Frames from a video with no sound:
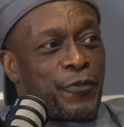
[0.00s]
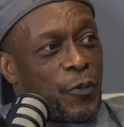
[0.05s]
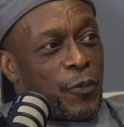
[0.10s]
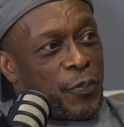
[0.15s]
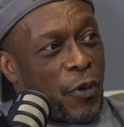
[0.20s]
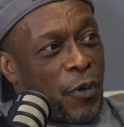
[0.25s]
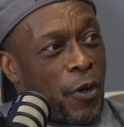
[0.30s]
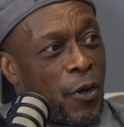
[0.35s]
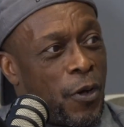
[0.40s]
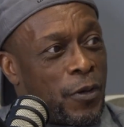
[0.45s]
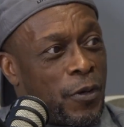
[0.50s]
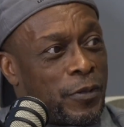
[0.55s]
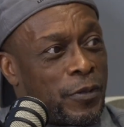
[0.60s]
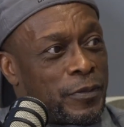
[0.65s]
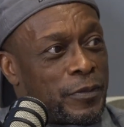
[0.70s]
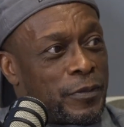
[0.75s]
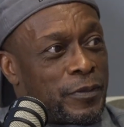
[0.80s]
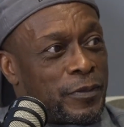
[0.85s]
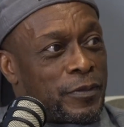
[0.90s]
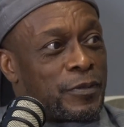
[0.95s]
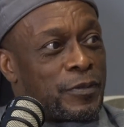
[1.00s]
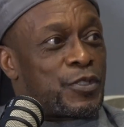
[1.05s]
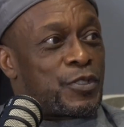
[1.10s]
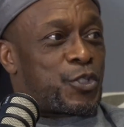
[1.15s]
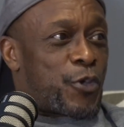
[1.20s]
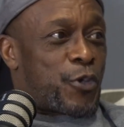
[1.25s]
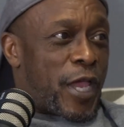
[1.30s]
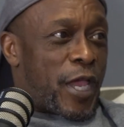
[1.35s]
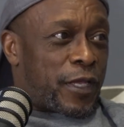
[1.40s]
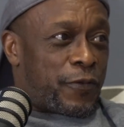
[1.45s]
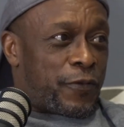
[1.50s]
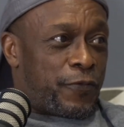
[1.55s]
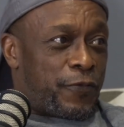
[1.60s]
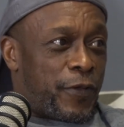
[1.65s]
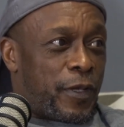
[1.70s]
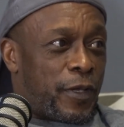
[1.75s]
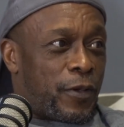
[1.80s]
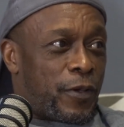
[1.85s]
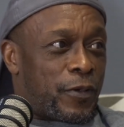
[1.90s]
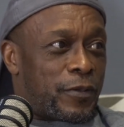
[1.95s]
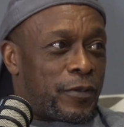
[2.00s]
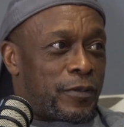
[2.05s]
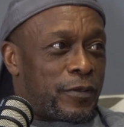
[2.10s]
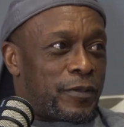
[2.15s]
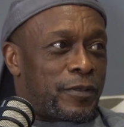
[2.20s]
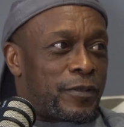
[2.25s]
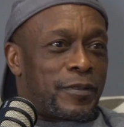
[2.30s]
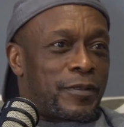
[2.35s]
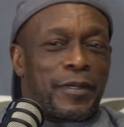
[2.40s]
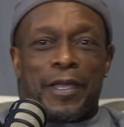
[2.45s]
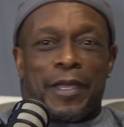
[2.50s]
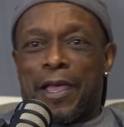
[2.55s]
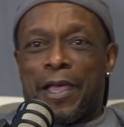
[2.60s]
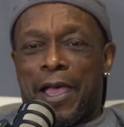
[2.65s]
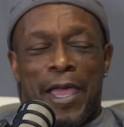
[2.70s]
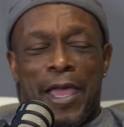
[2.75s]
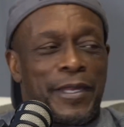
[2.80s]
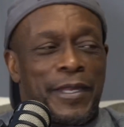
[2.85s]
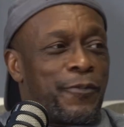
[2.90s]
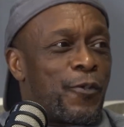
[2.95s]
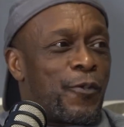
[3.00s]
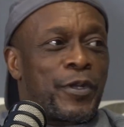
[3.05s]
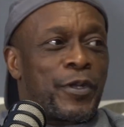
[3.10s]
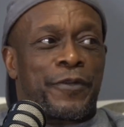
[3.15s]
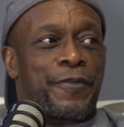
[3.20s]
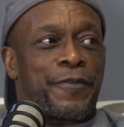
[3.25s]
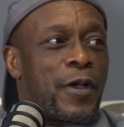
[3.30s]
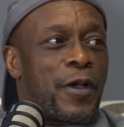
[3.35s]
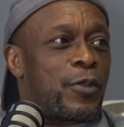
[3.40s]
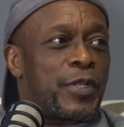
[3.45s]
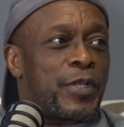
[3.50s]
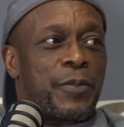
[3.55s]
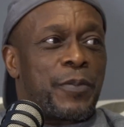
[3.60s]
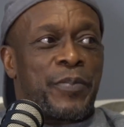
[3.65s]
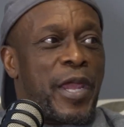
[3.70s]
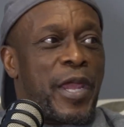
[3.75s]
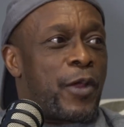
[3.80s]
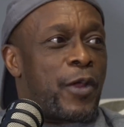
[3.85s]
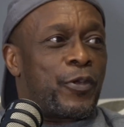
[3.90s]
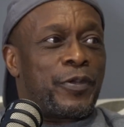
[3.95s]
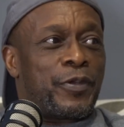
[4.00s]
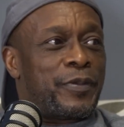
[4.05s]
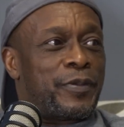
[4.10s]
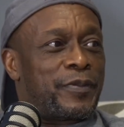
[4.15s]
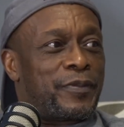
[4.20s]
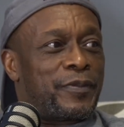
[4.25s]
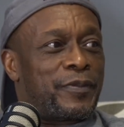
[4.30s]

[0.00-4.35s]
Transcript: football, track and field. I didn't want to follow that pattern.